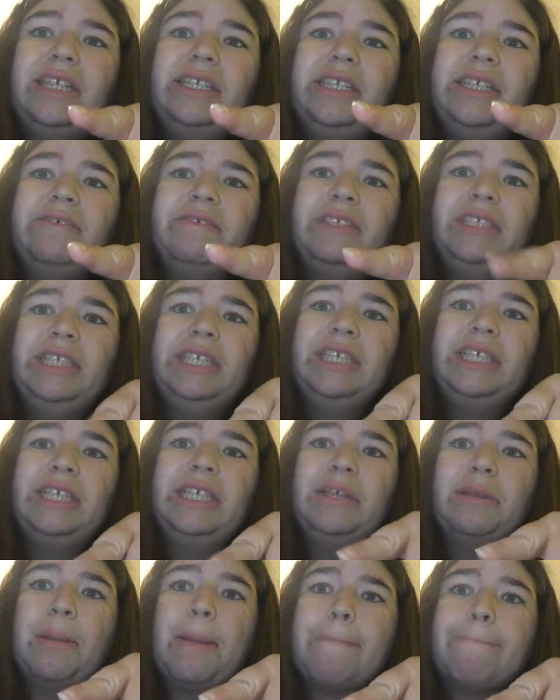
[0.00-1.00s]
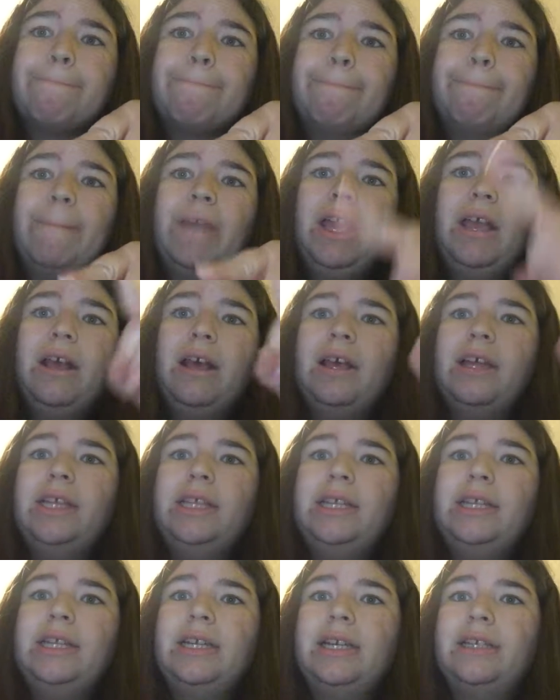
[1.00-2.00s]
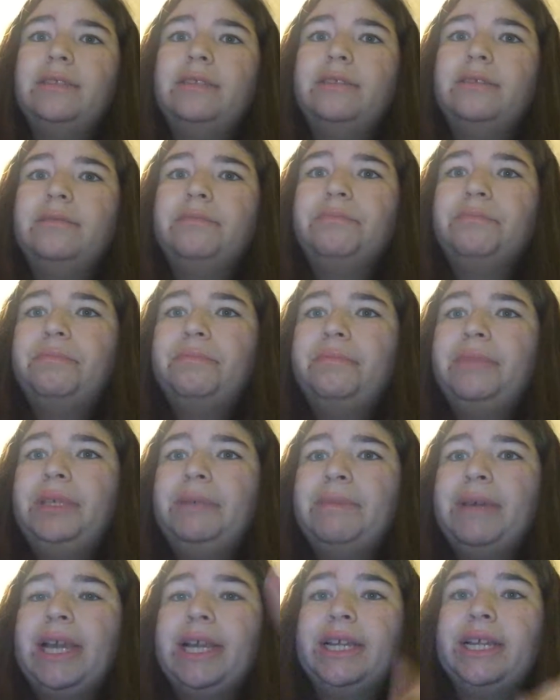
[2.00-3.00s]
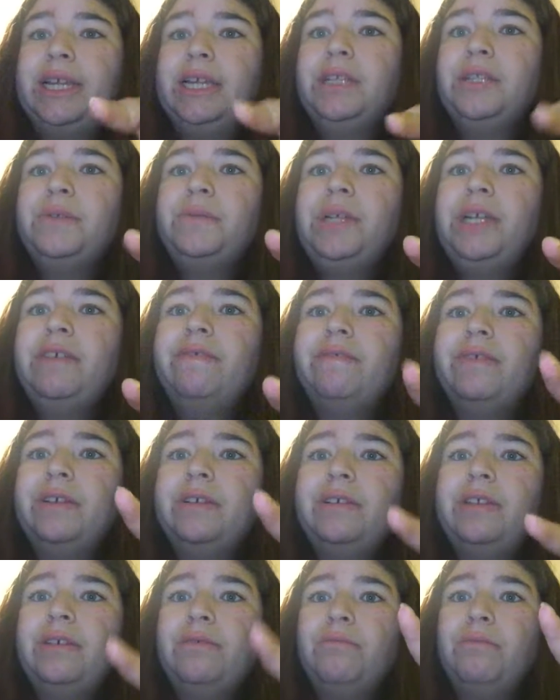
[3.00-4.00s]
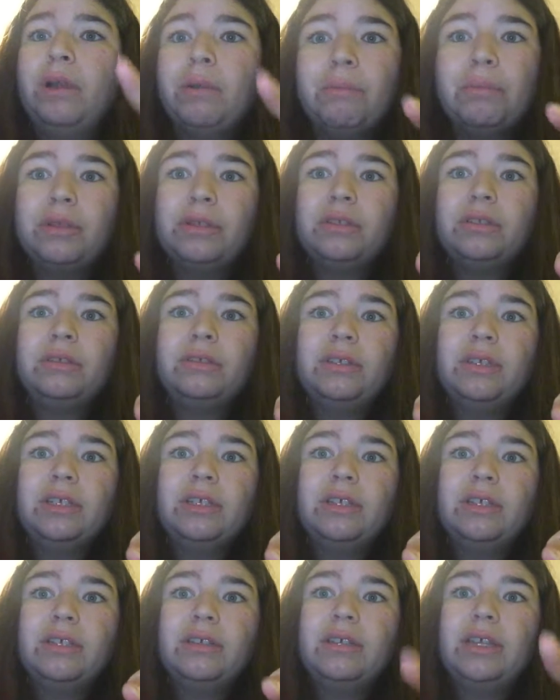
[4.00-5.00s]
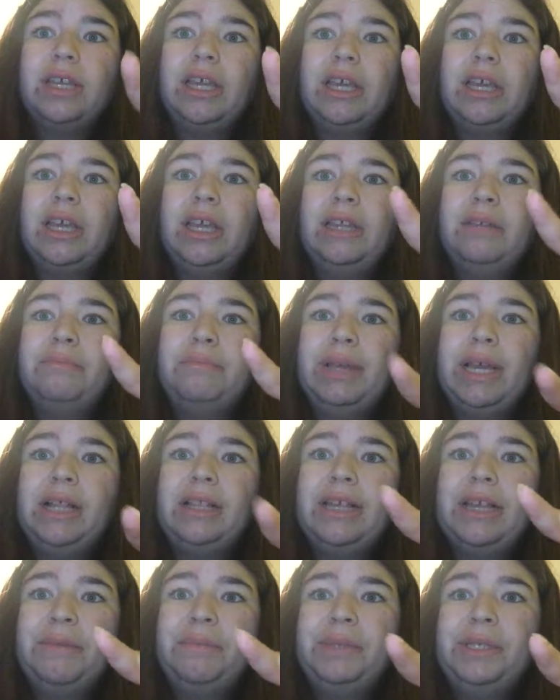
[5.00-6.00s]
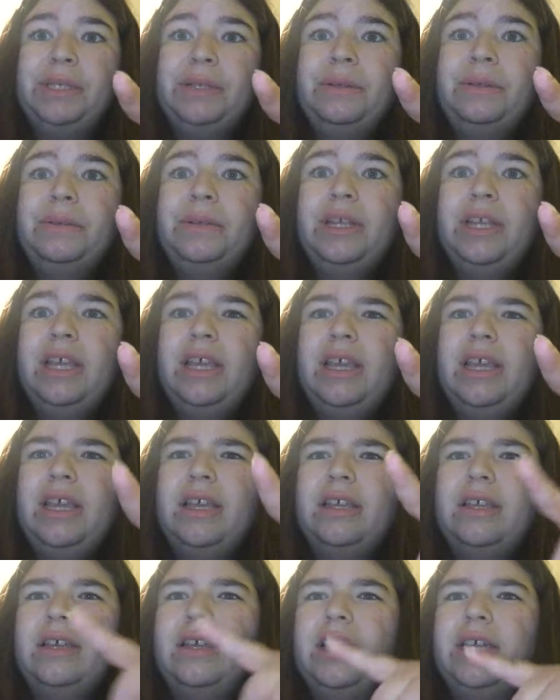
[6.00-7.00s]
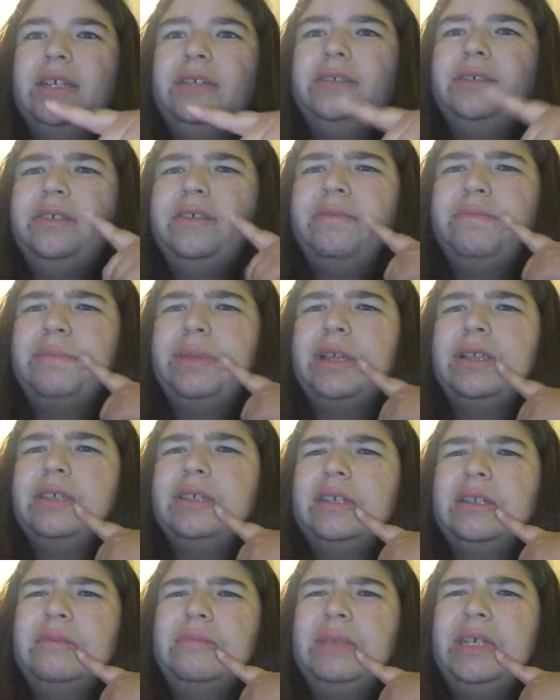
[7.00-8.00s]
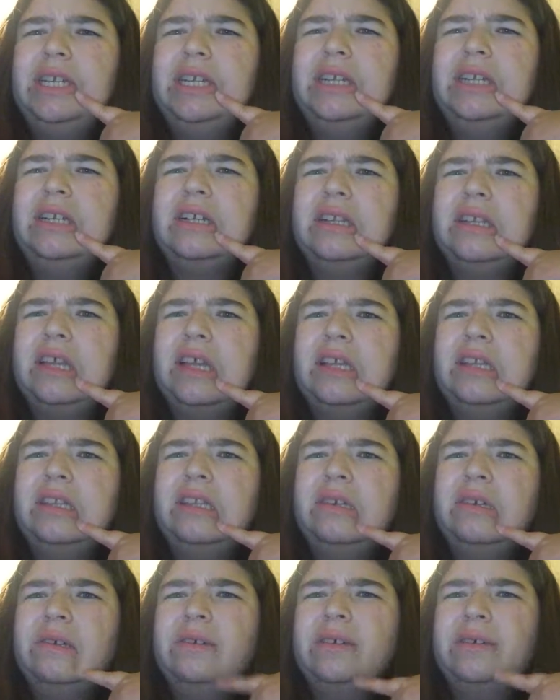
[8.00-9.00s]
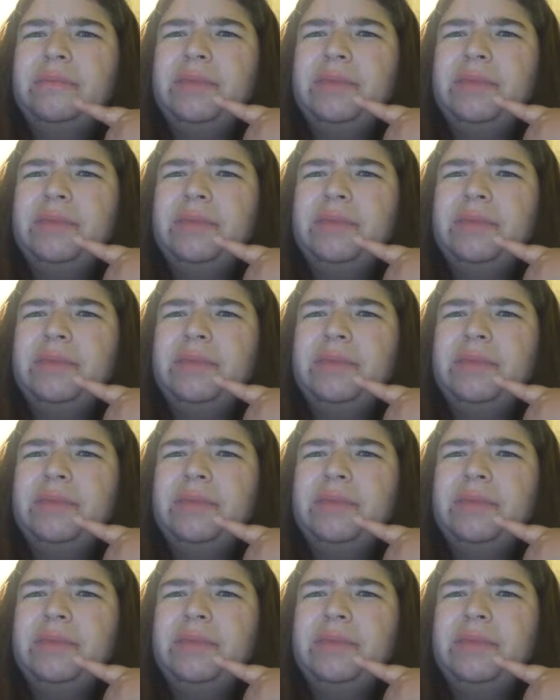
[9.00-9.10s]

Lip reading: Definitely a C. And then I'll be back next week for the Rumple and Belle episode. I don't know if Belle's gonna be in it a lot though.